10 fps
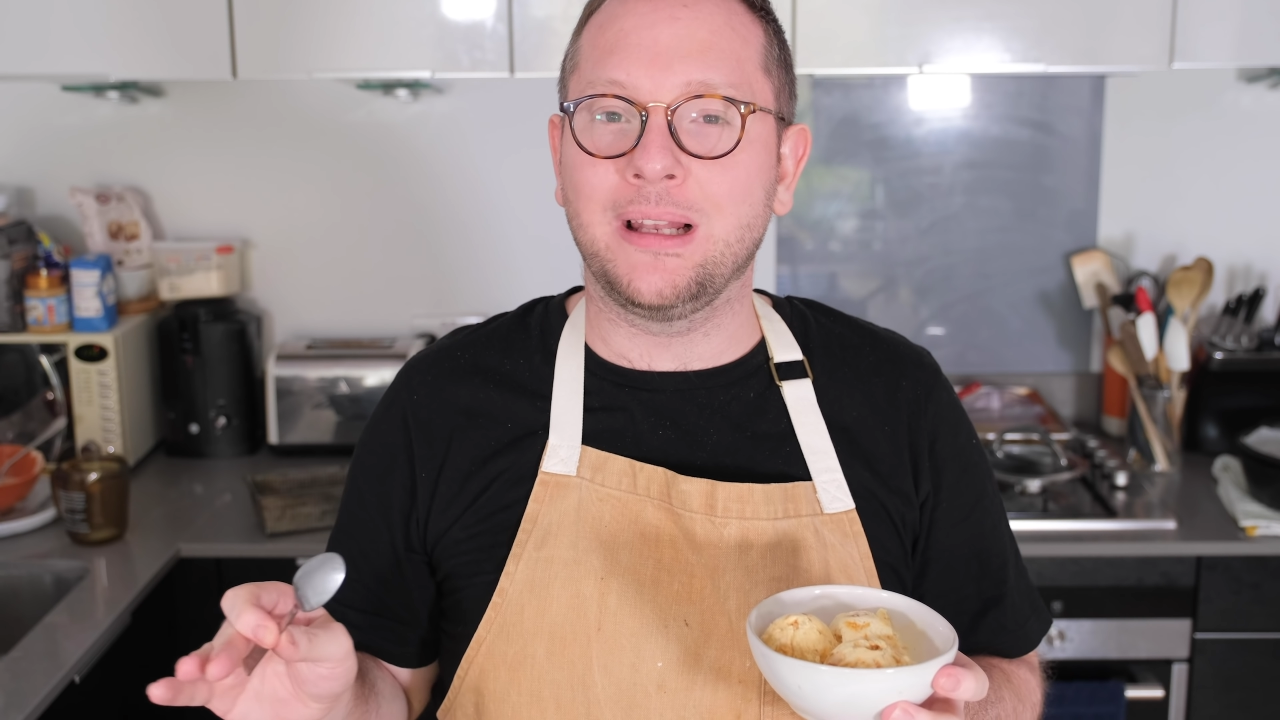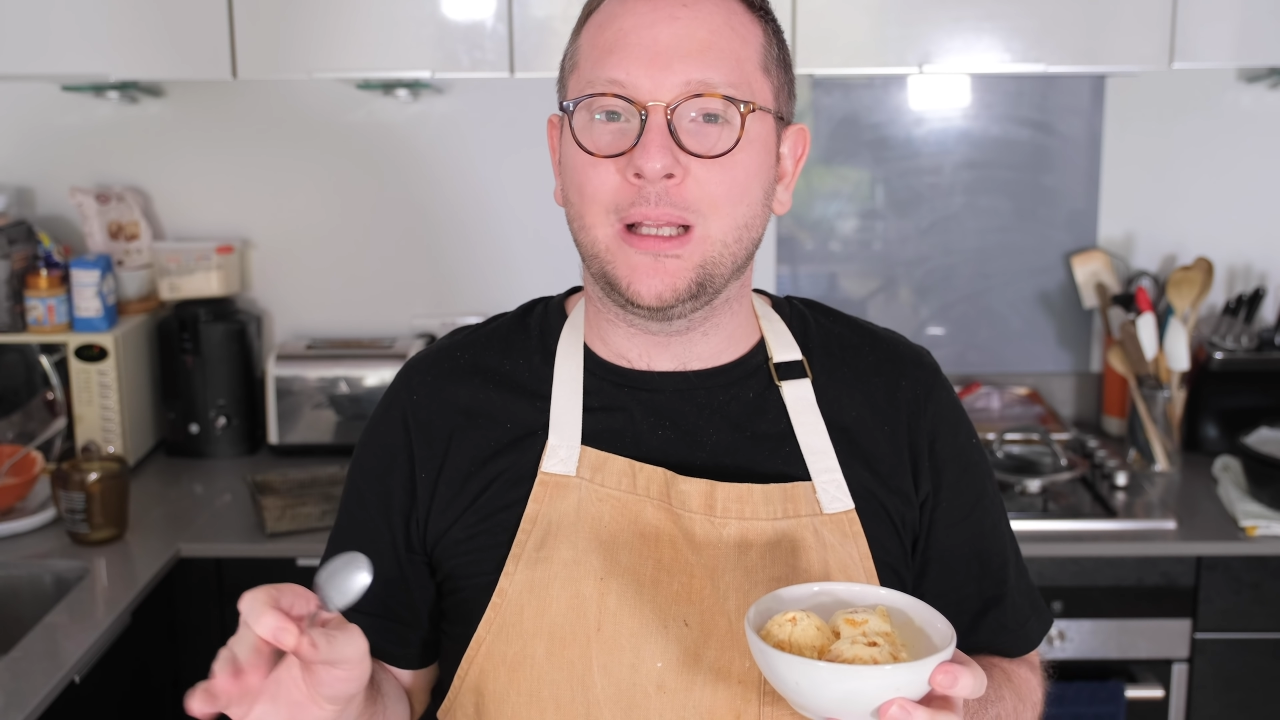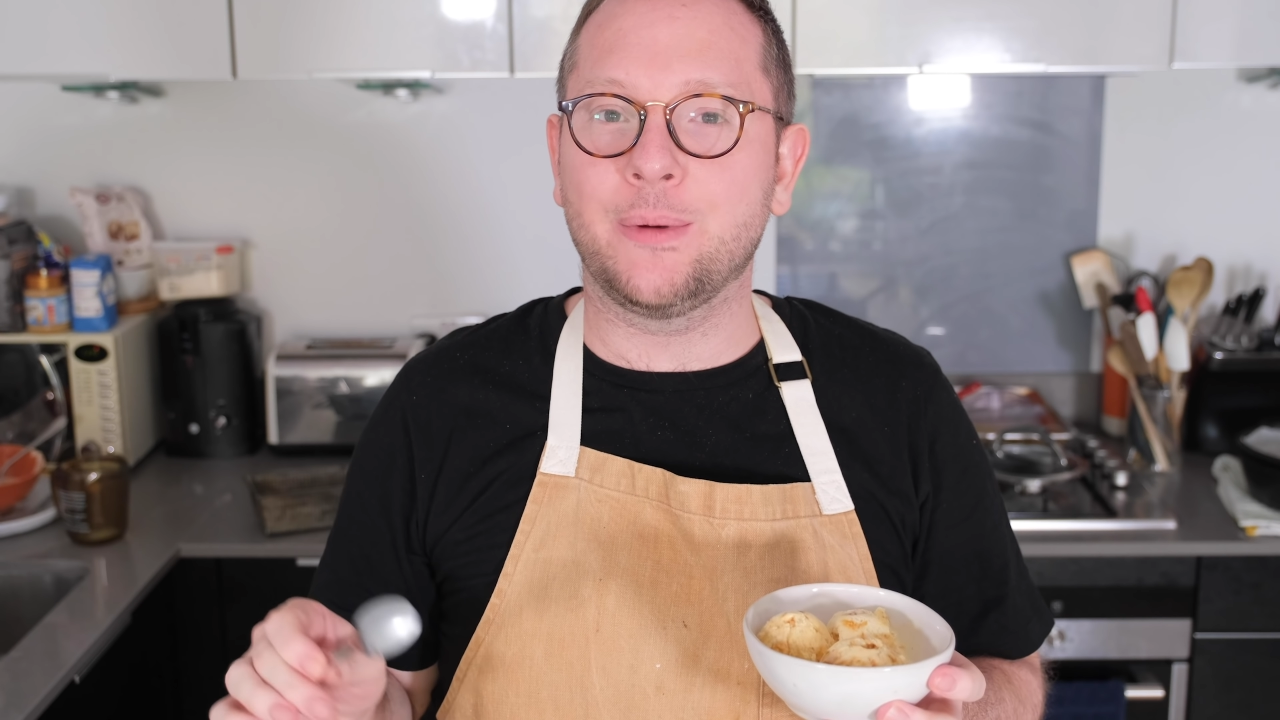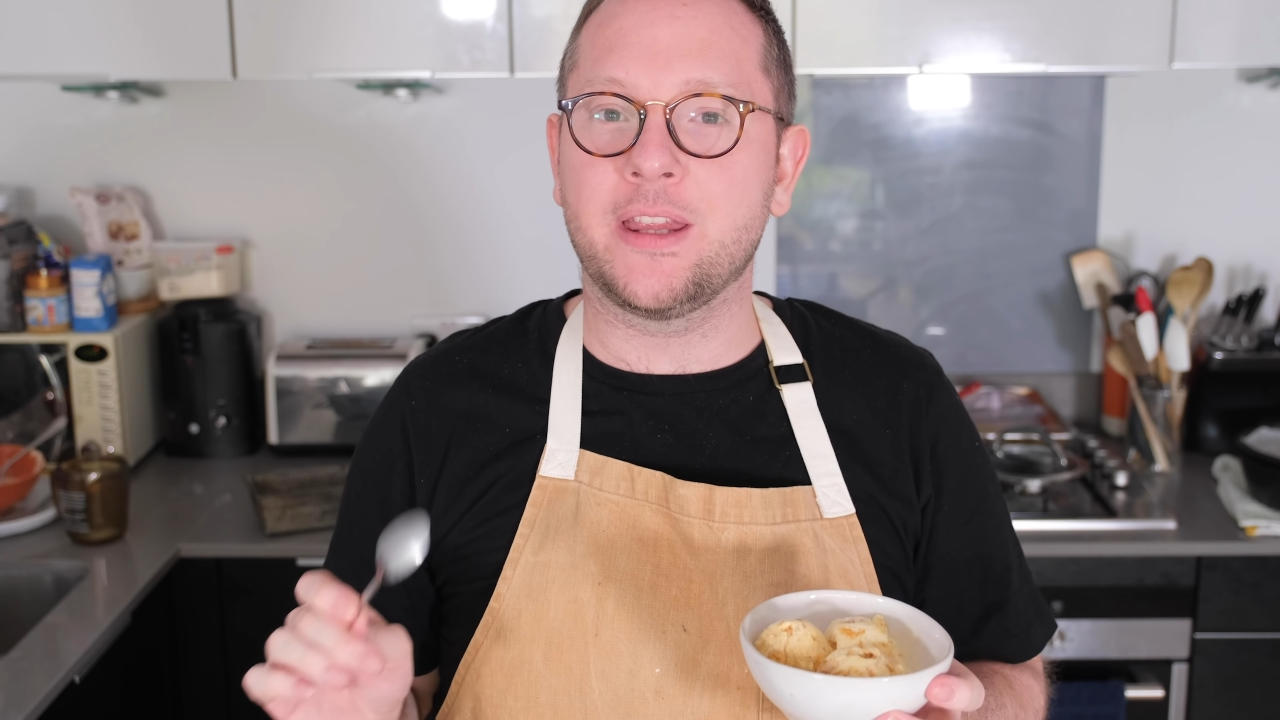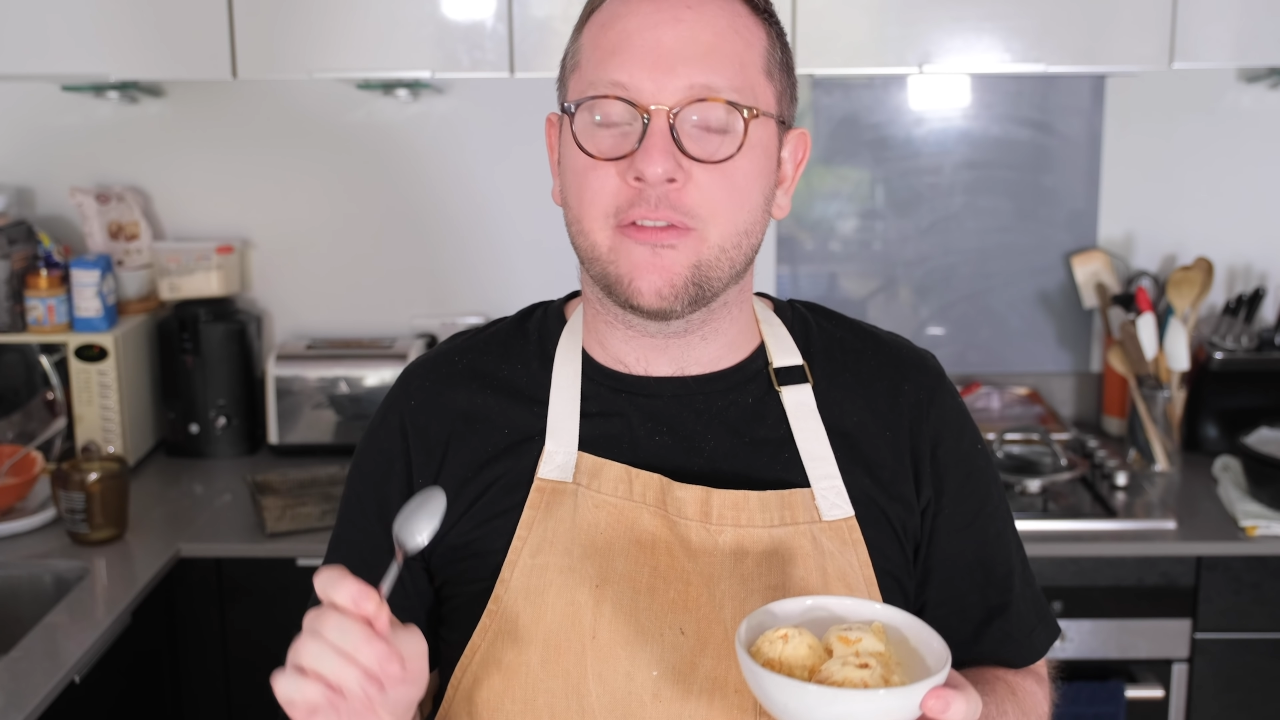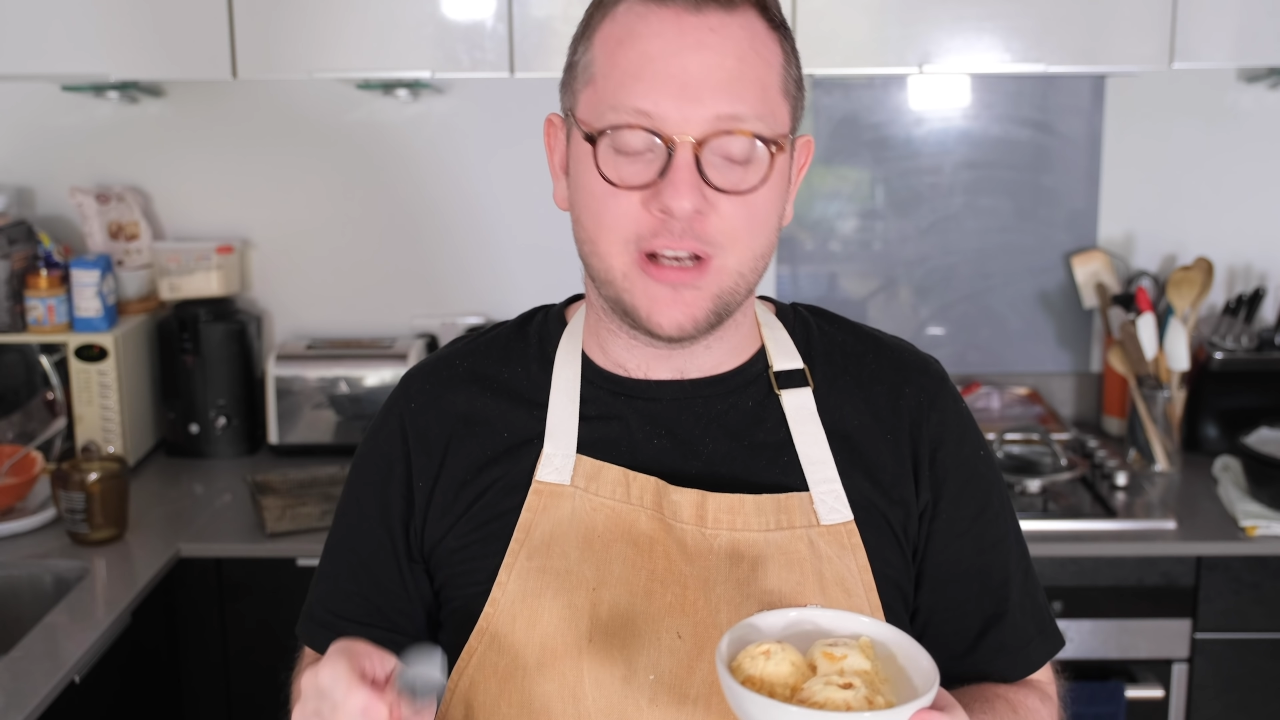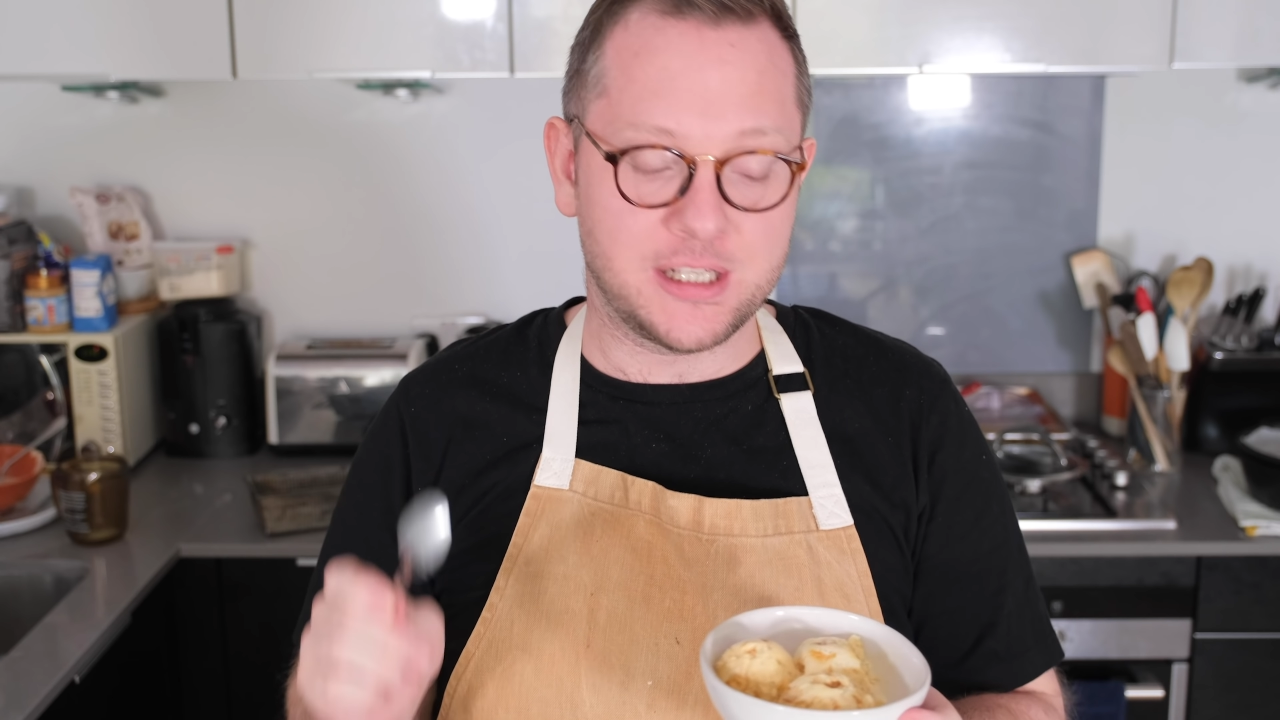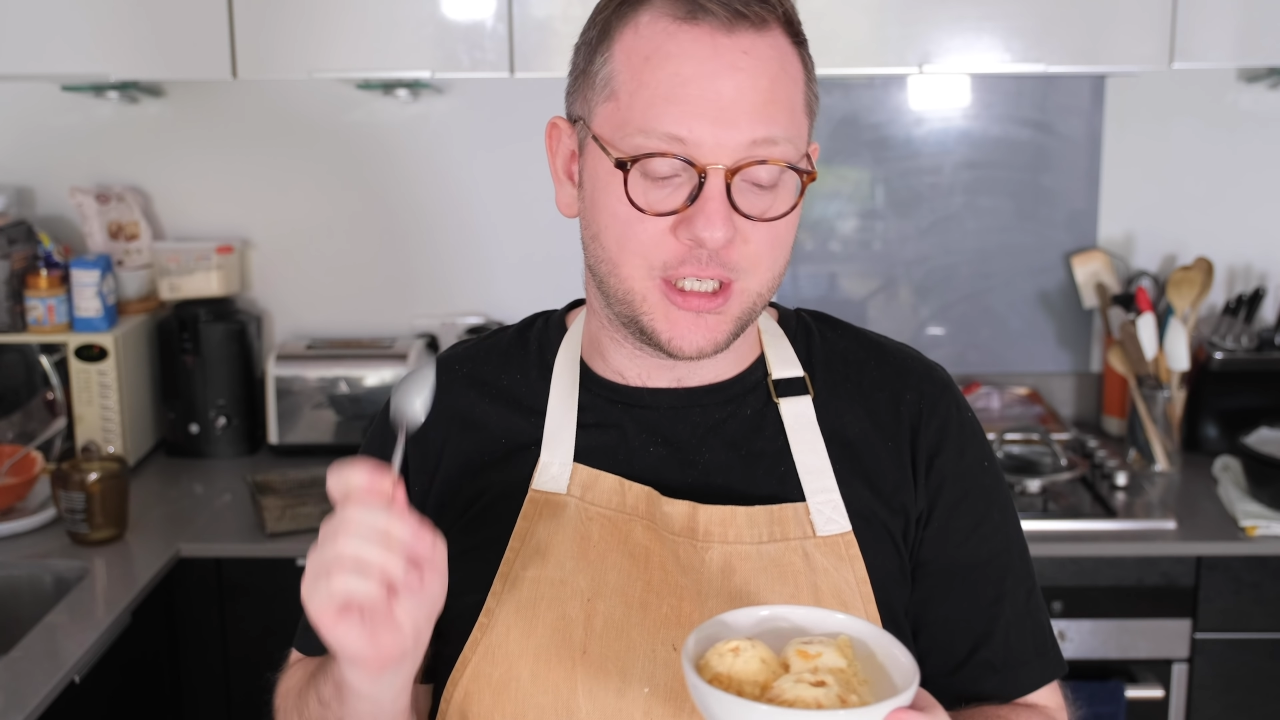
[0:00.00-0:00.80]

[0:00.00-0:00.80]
little bit in the freezer,